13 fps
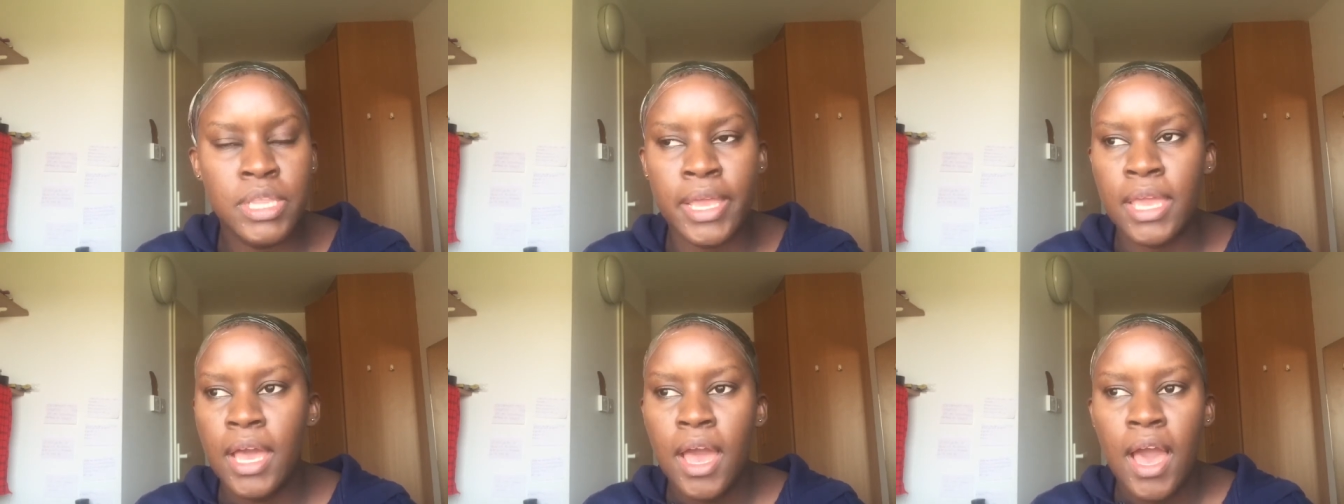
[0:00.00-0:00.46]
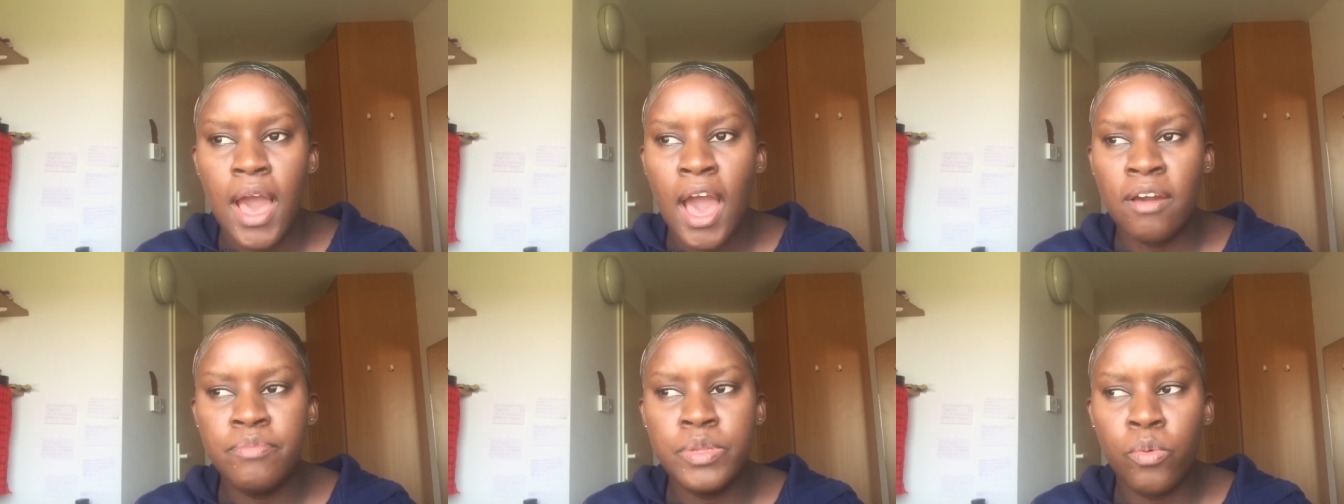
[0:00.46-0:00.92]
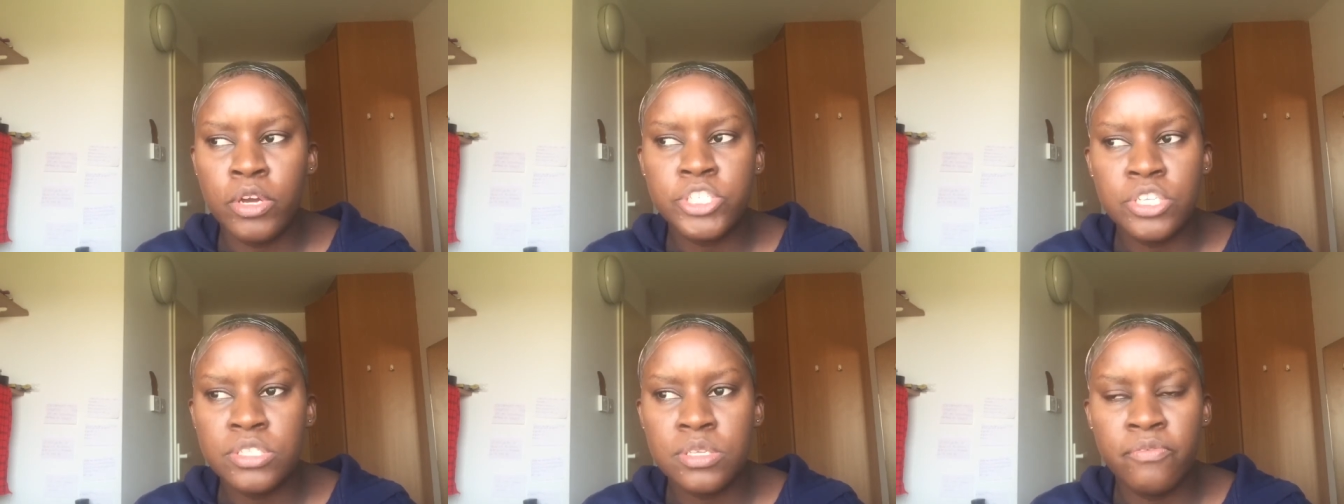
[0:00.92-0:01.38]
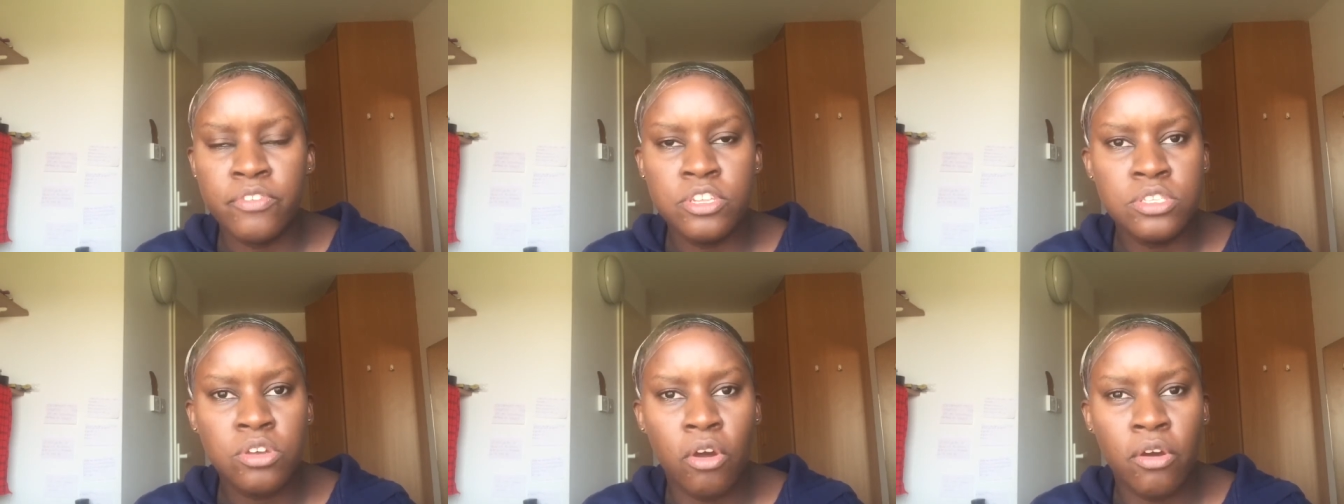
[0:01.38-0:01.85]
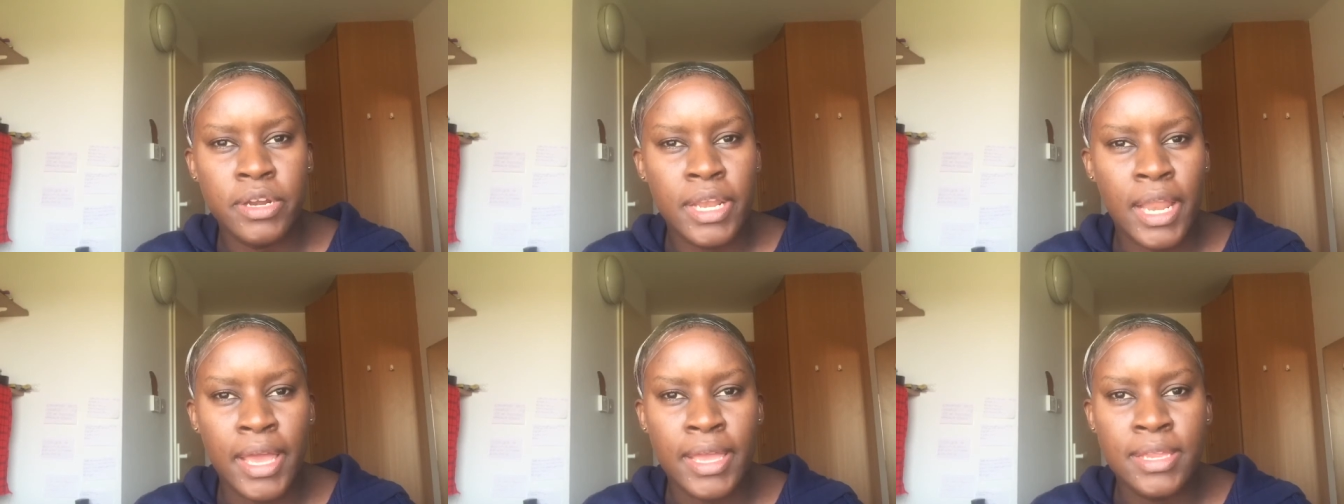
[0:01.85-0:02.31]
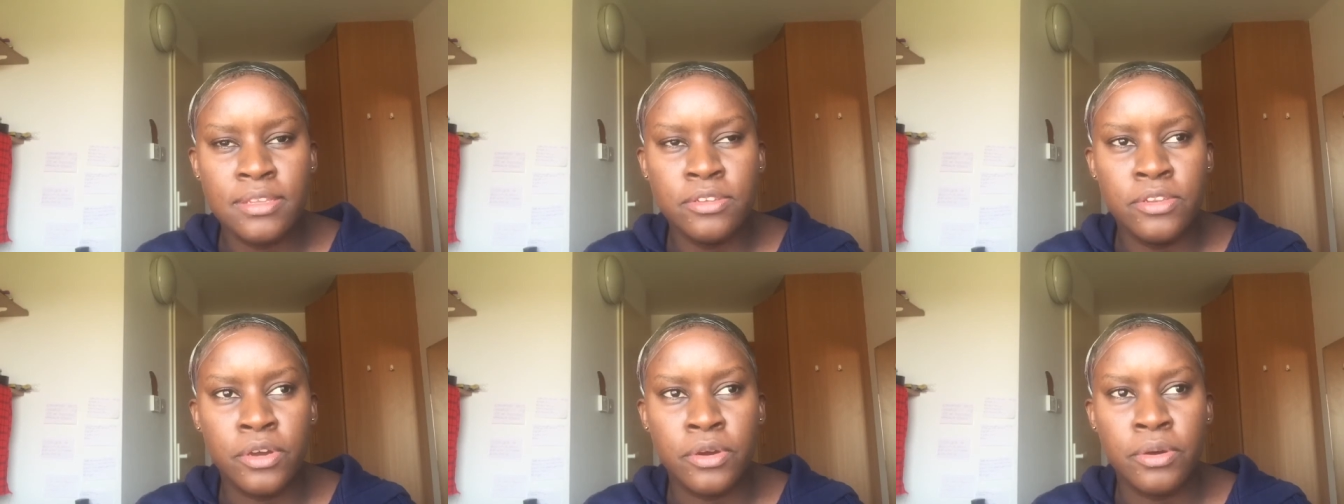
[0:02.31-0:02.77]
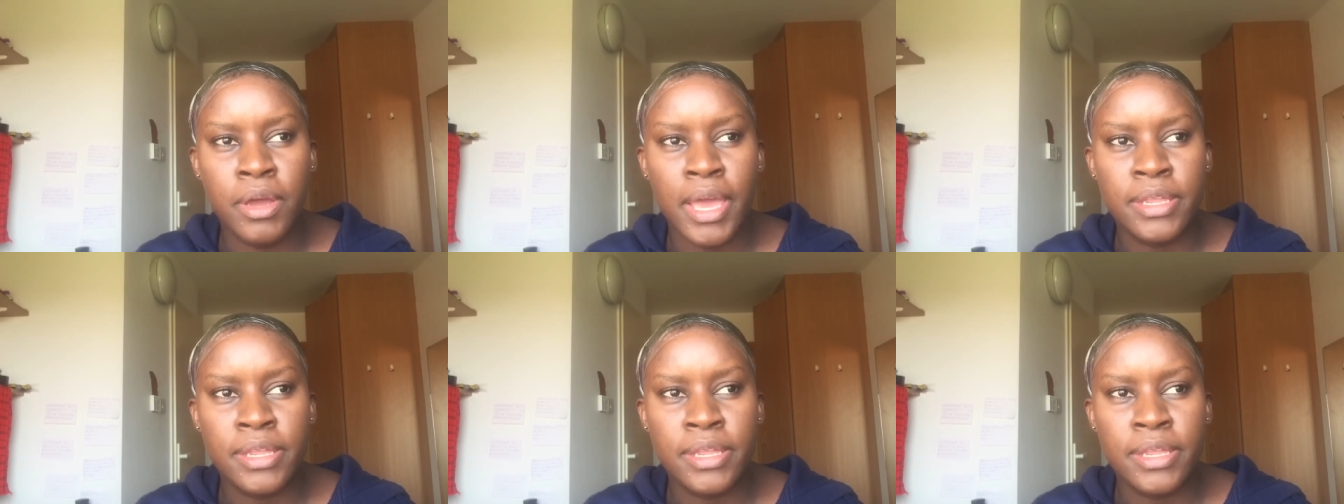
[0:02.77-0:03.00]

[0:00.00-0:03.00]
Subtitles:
Like, I've been watching some videos online, you know,